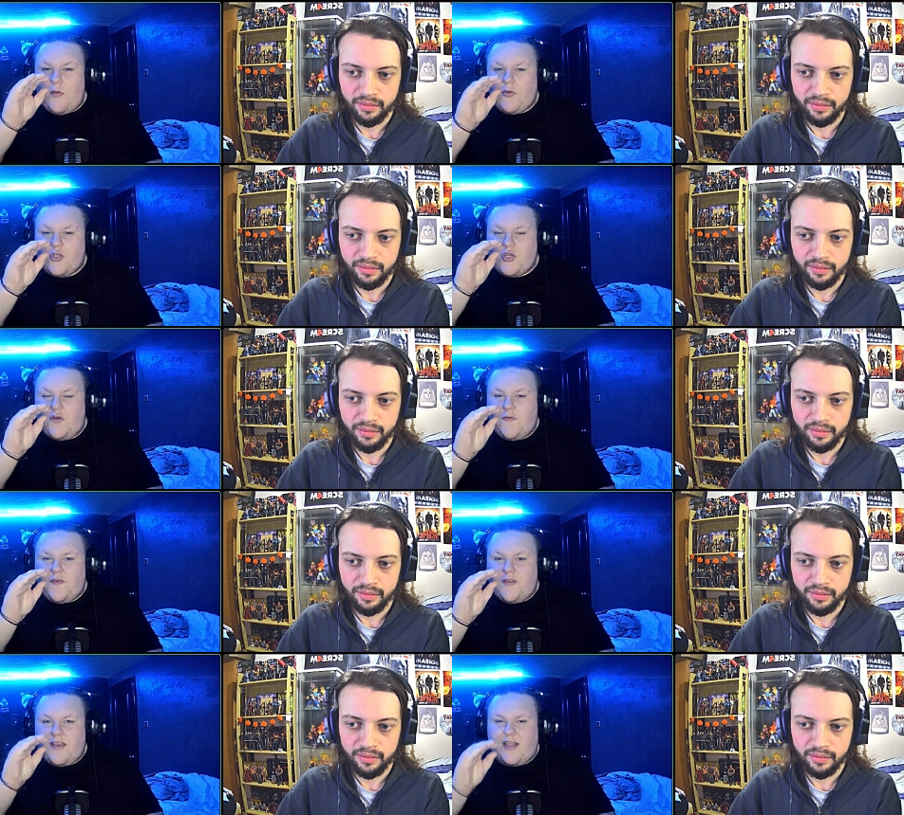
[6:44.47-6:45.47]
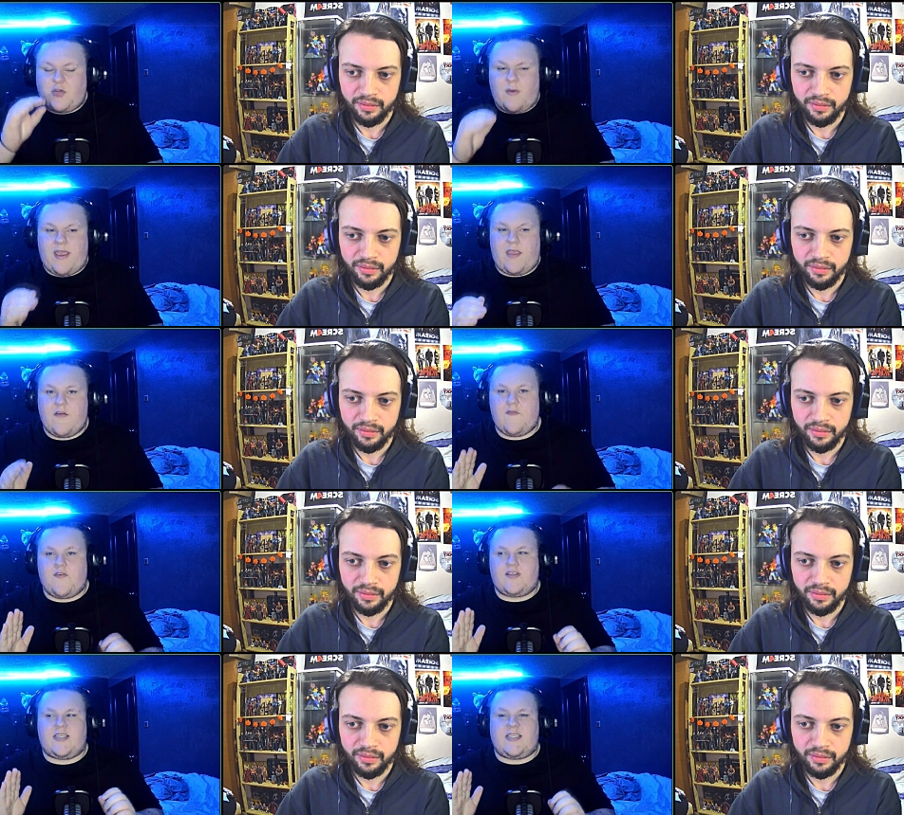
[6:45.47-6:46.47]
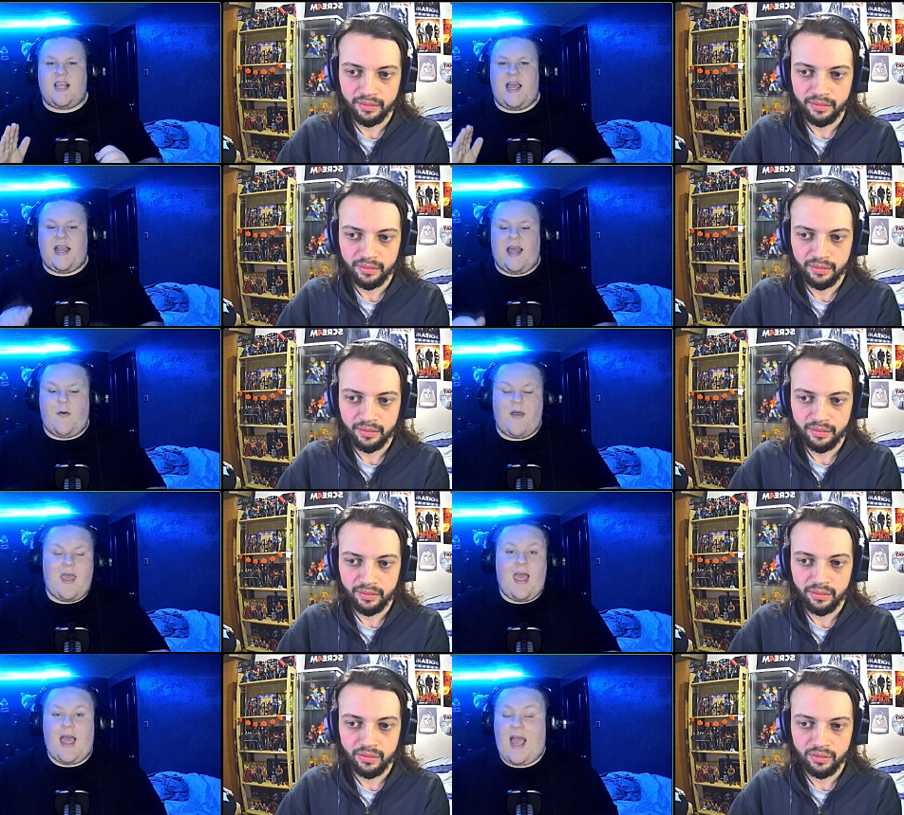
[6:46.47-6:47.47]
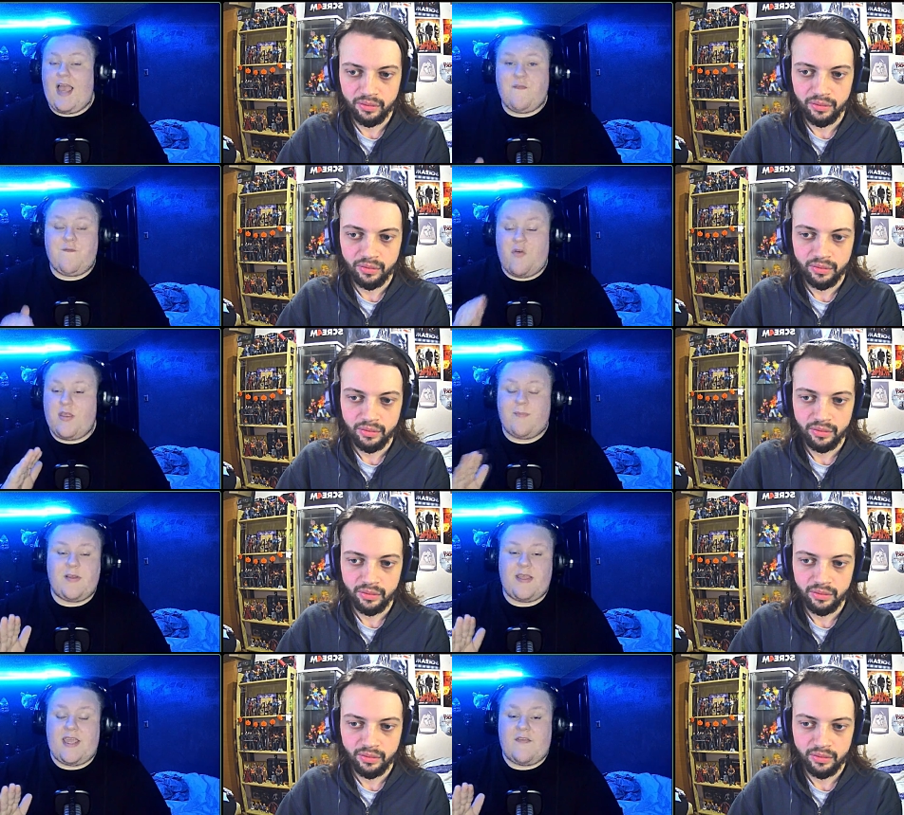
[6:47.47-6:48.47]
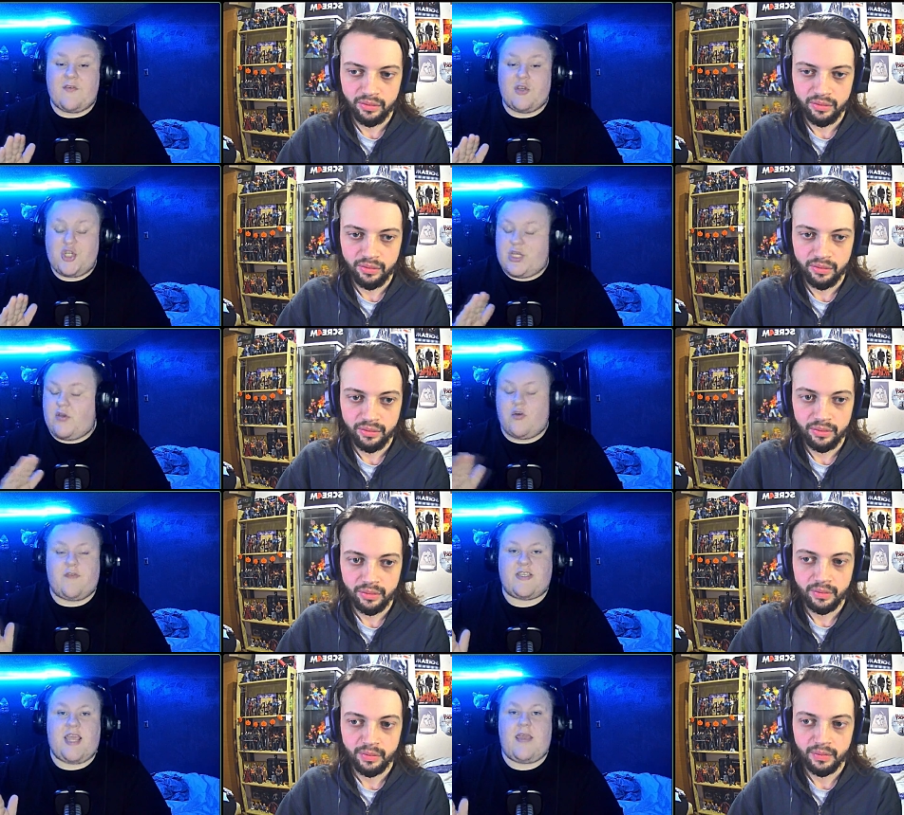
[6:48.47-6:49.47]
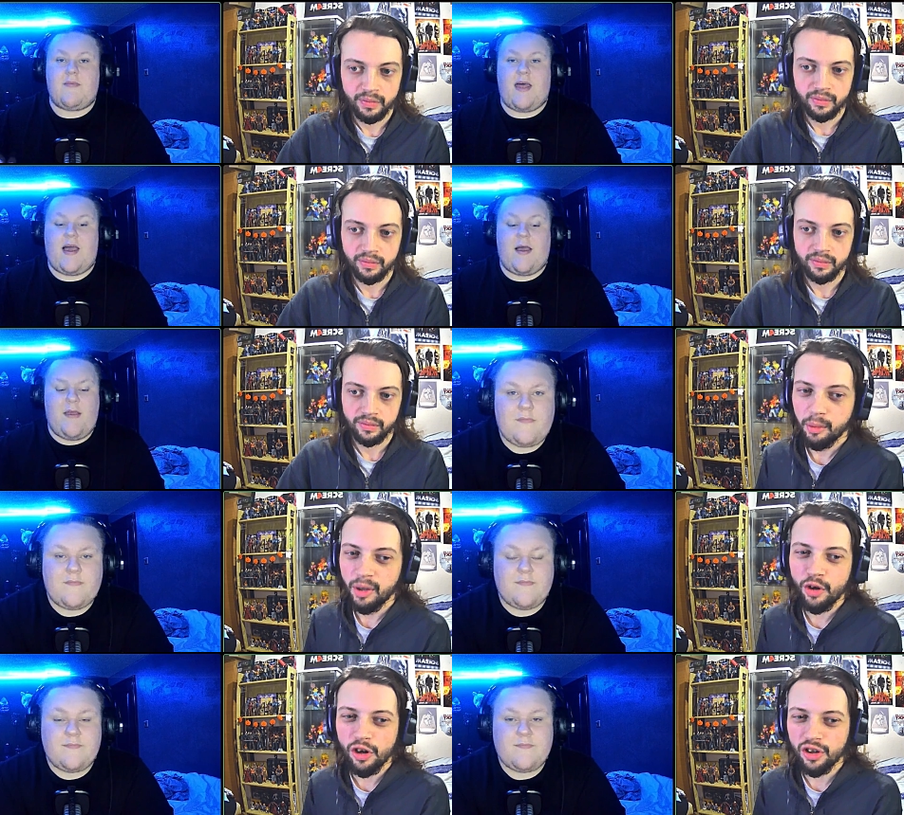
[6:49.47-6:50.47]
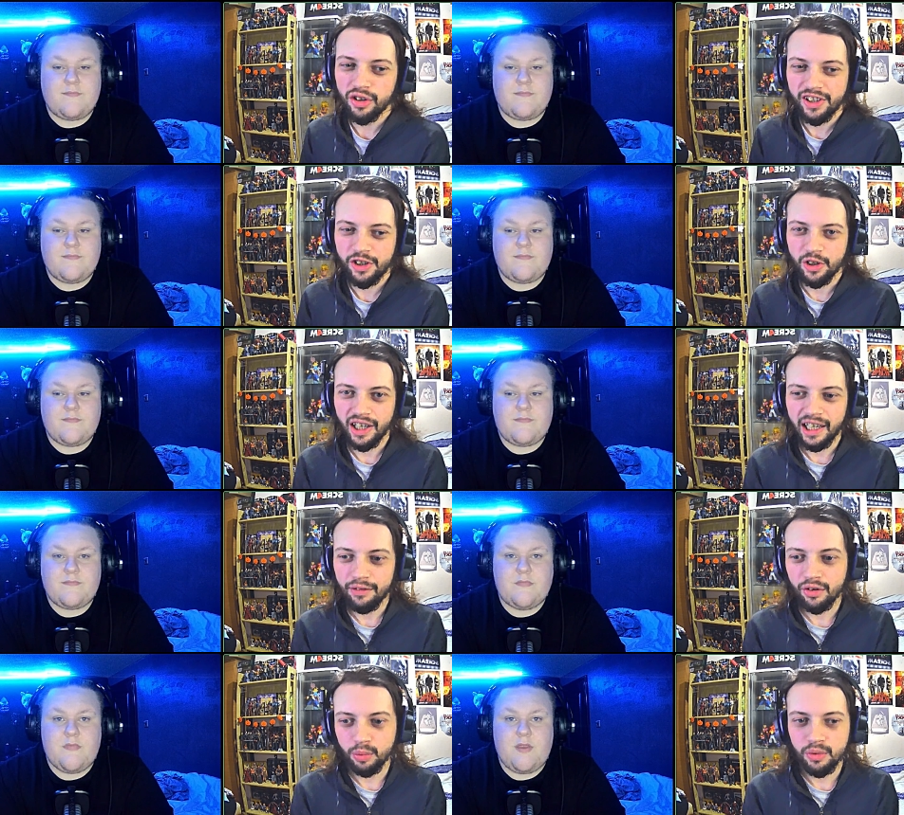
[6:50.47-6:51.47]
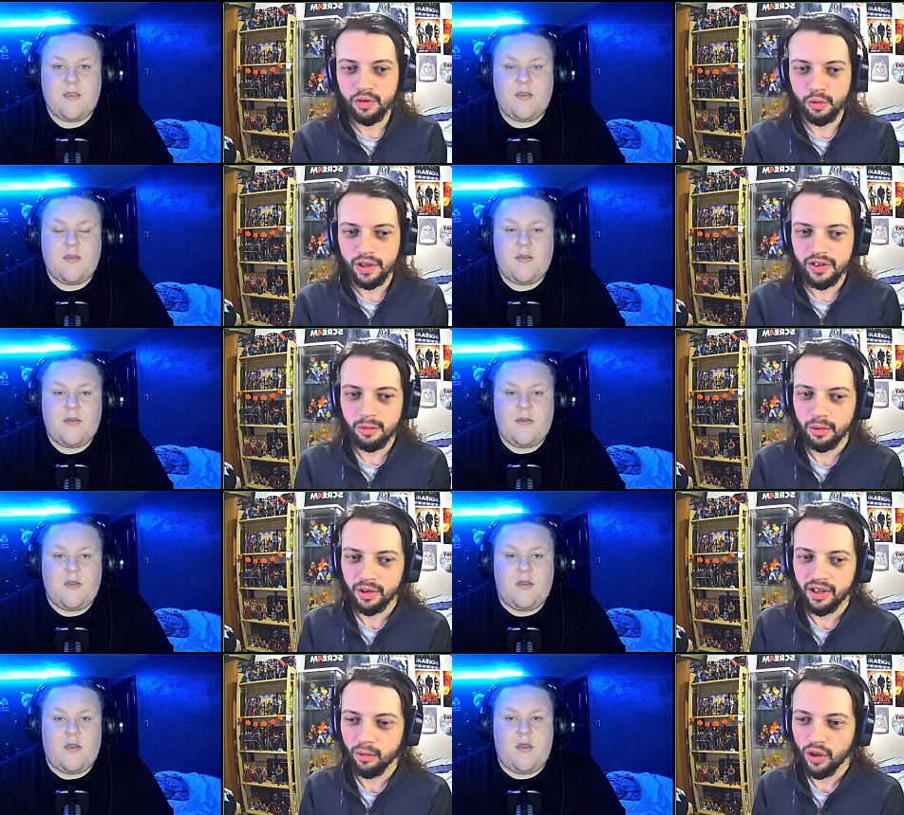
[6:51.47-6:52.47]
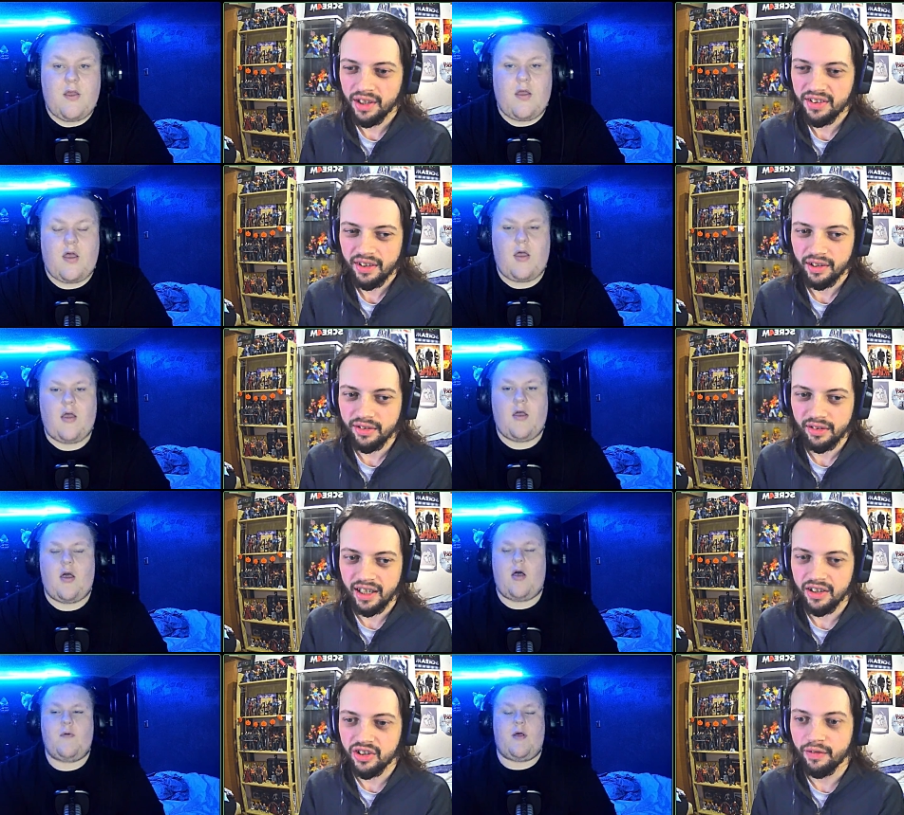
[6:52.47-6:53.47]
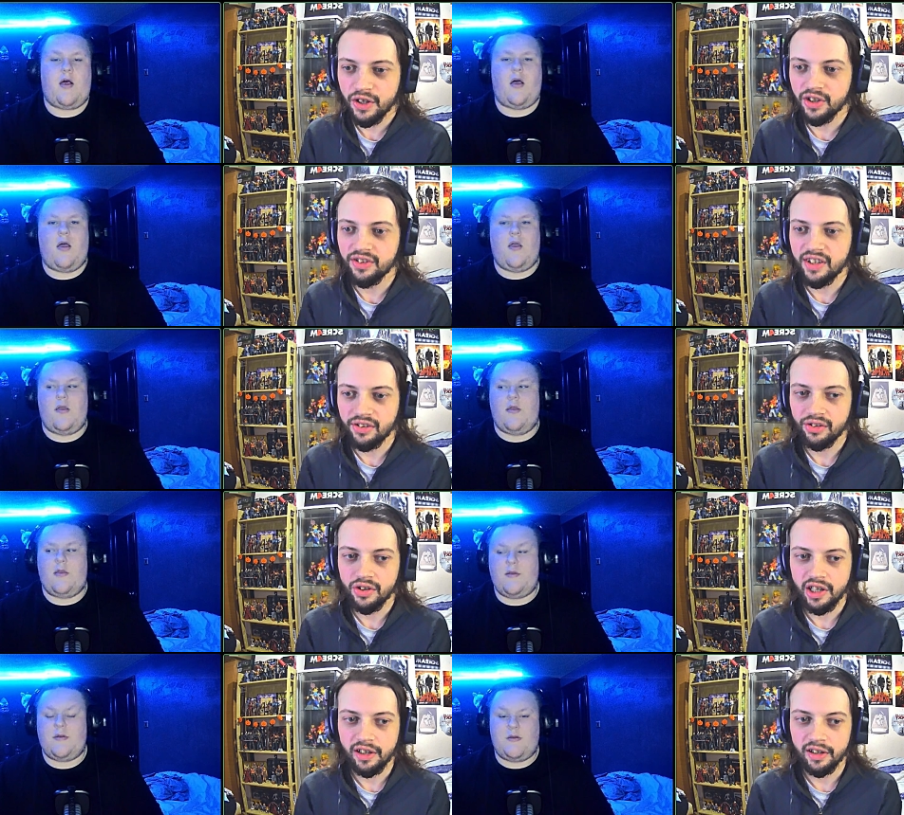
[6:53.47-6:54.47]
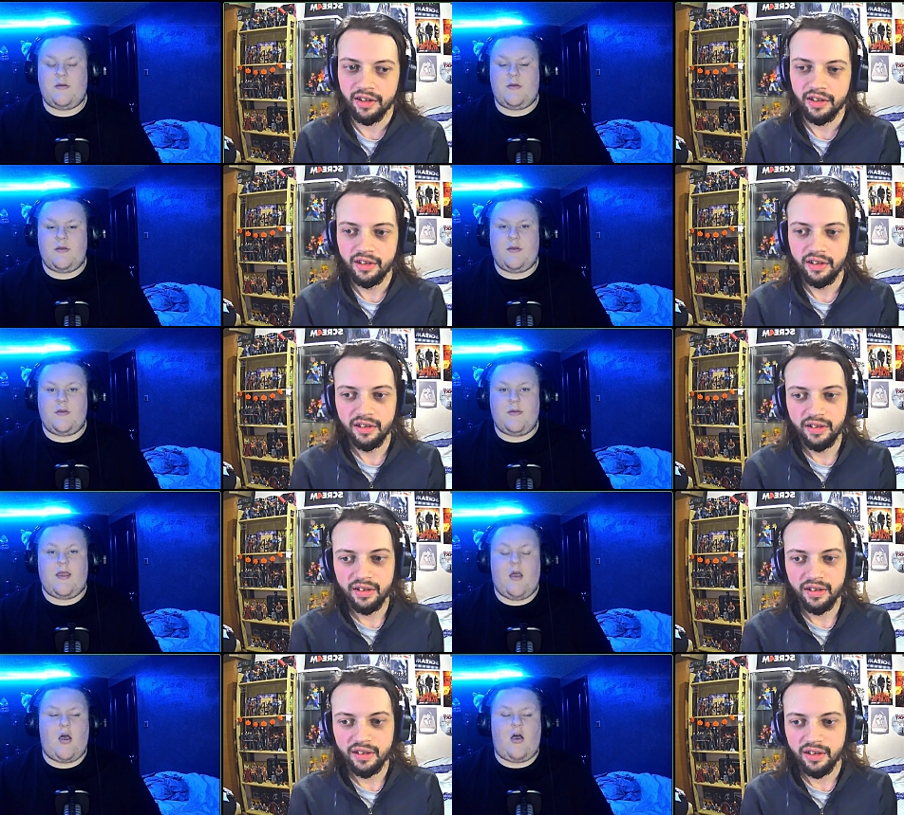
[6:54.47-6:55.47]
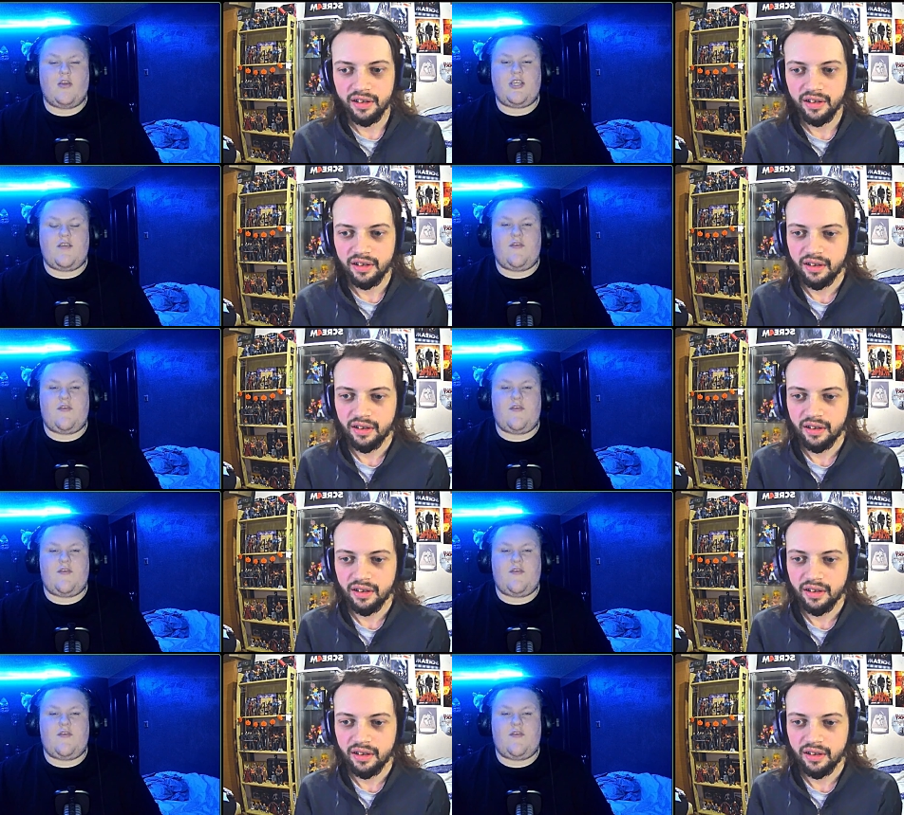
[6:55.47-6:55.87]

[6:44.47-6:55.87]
Speaker 1: just enough of a ledgeway for it to slide out. I fully believe she could have escaped that.
Speaker 2: I've never got a clear shot either because we were questioning, weren't we? Like, what is it? That's, oh. And she eventually says it's a chair. Yeah,
Speaker 1: all she